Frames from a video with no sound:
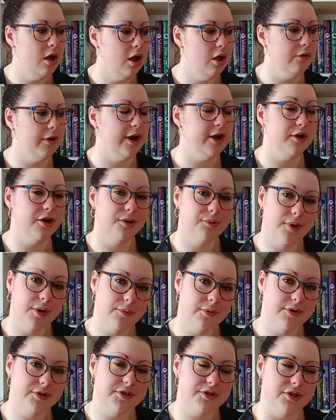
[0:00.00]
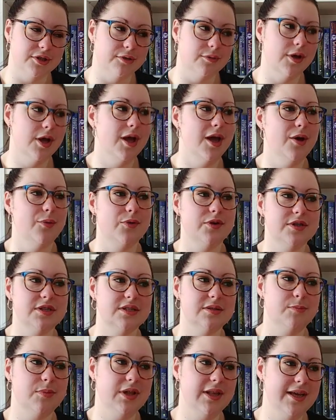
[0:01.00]
All right, now what we'll do, we'll
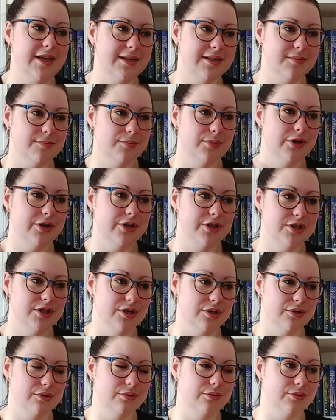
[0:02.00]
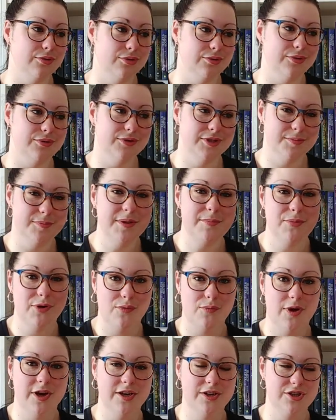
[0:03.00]
split book two, or we'll split
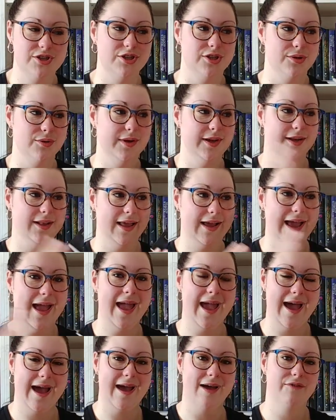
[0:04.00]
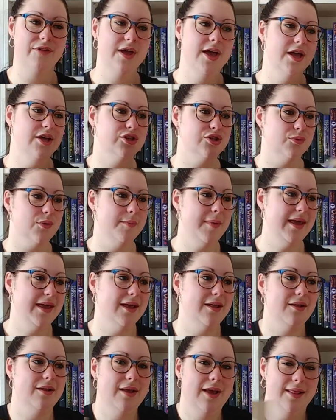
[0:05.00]
book one and two in like half. So we'll
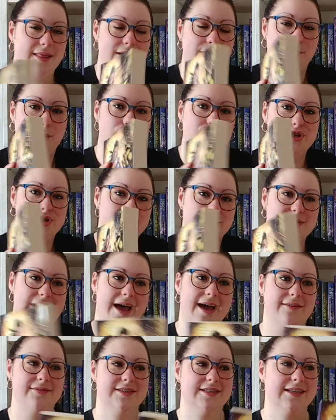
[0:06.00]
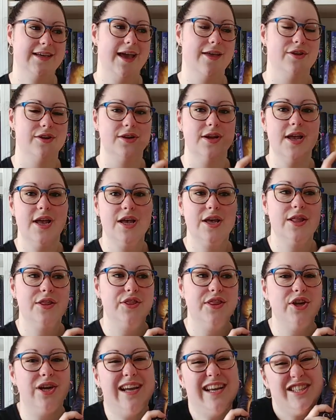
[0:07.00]
make it, and then push those halves together.
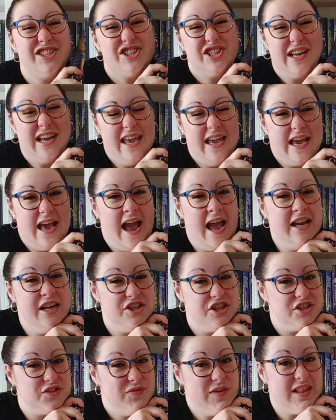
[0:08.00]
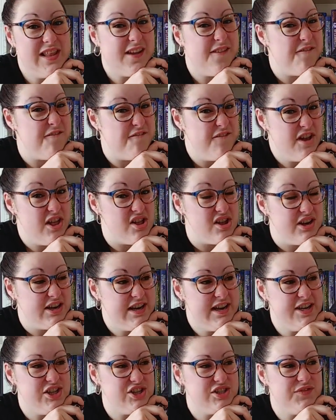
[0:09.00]
There, it's, it kind of just felt like
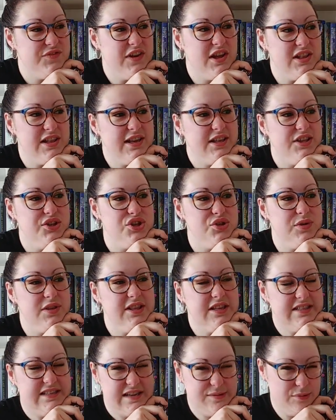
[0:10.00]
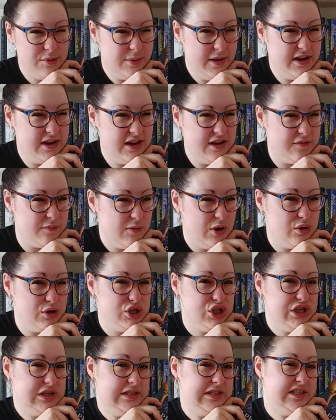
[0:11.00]
filler. It just felt like doing the same repetitive
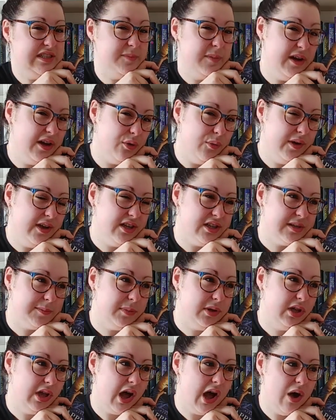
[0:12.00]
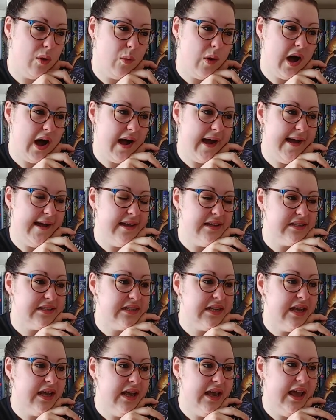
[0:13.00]
motions, spinning wheels
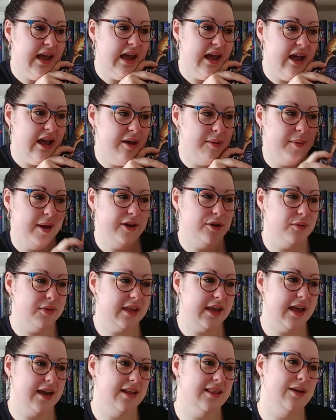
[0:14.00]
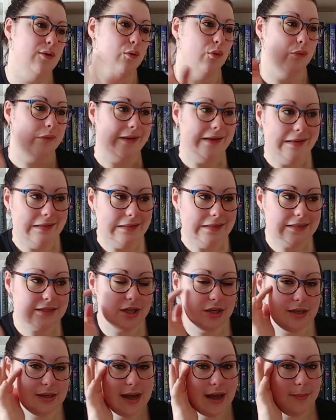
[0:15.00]
plot-wise, um, I don't think anything really
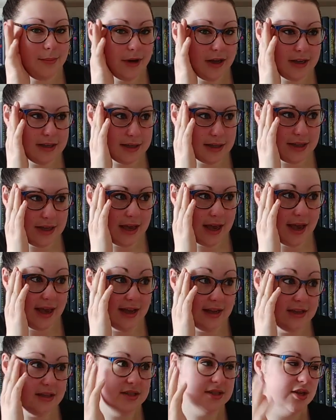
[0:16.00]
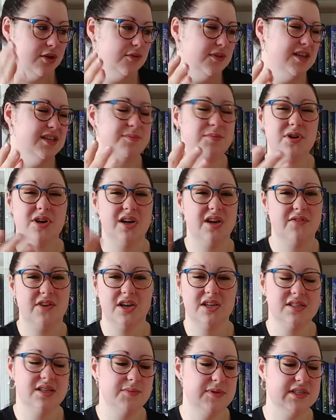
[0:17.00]
started happening until the end. So this book could have
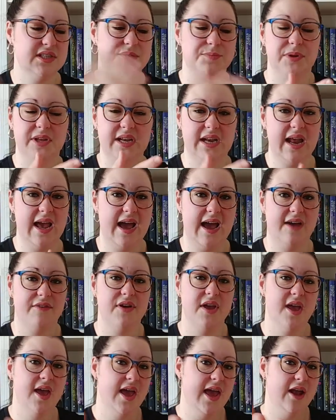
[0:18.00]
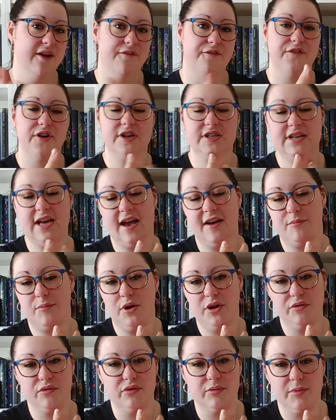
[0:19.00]
honestly been split in half and first half
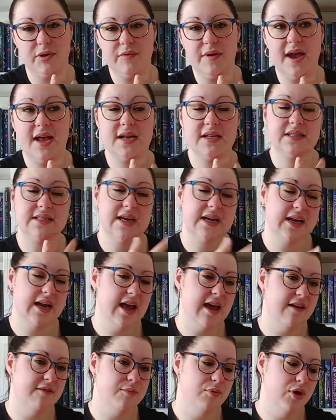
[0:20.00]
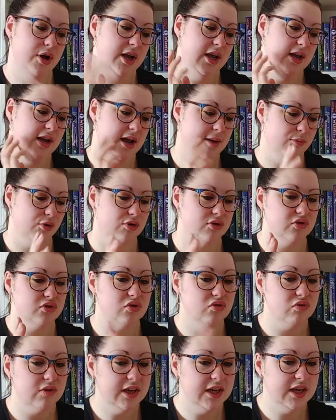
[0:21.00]
put in ruby red and second half put in emerald
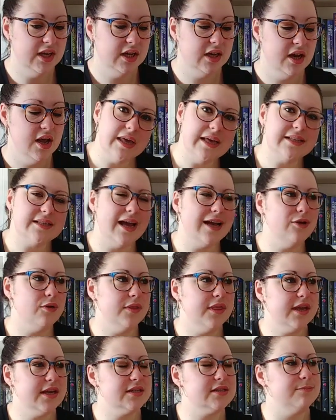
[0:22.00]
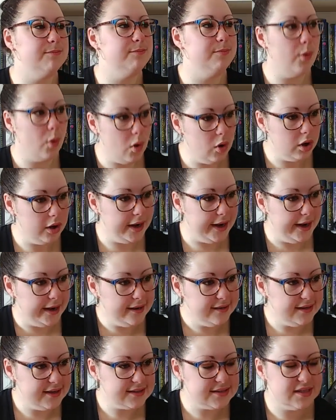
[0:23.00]
green. It's, I don't think it's
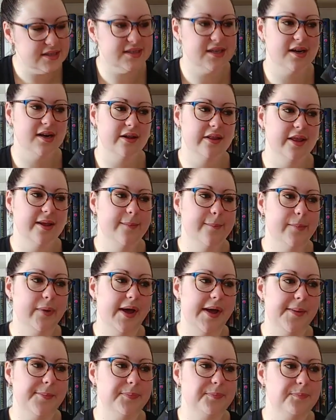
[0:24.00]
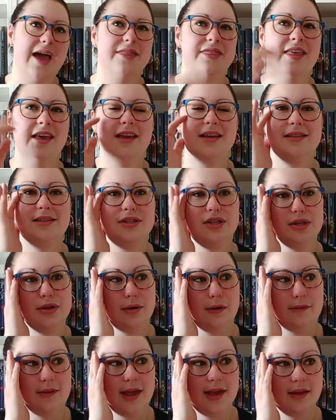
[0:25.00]
boring necessarily, but I think it's
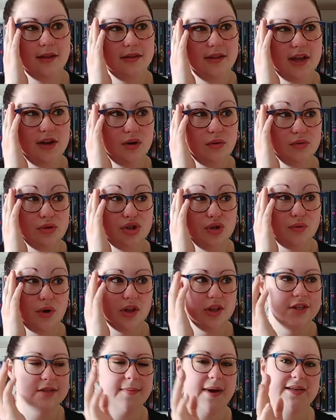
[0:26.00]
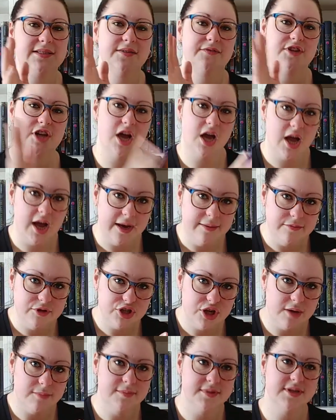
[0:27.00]
too of like they don't do all these massive time
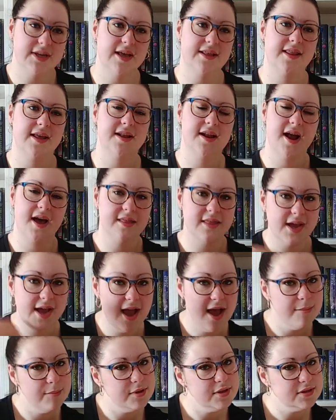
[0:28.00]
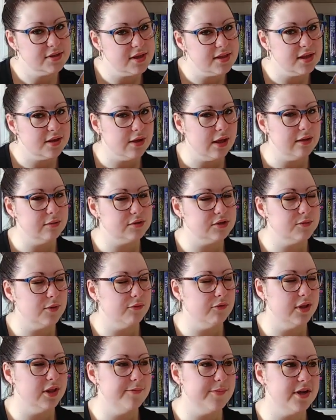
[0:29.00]
jumps and then nothing happens. I think that's
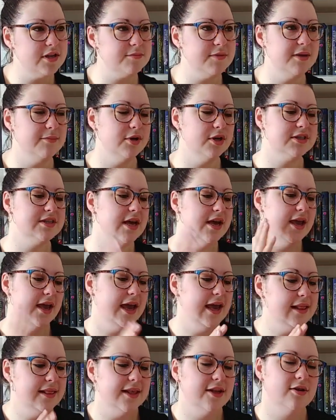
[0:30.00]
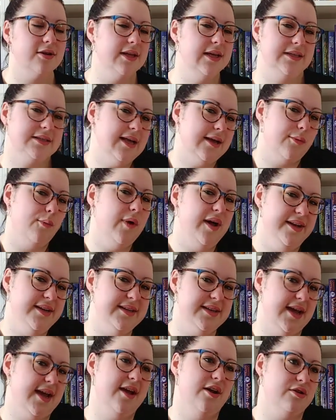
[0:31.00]
what really bugs me in books. It literally is like
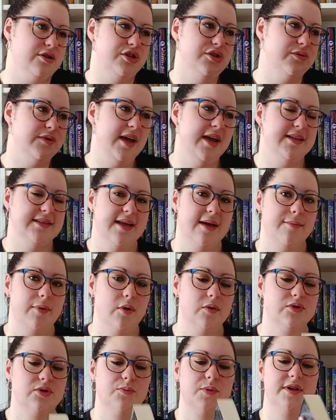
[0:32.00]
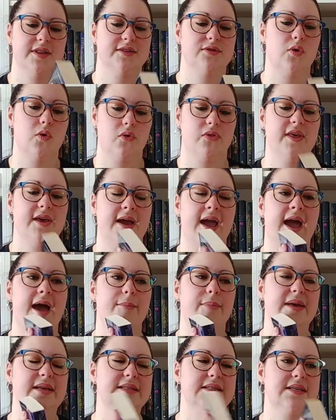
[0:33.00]
one day or two days at most where this whole thing
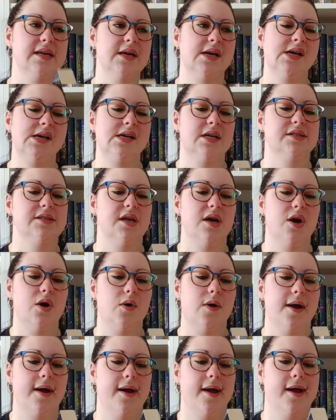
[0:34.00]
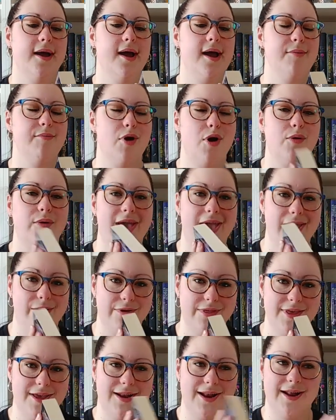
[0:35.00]
happens. So I'm okay
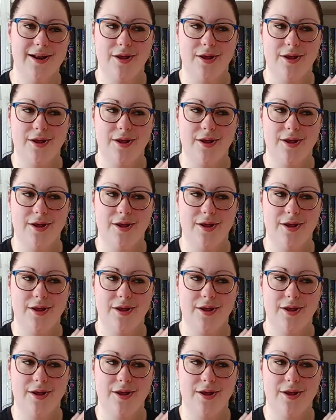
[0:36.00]
with it.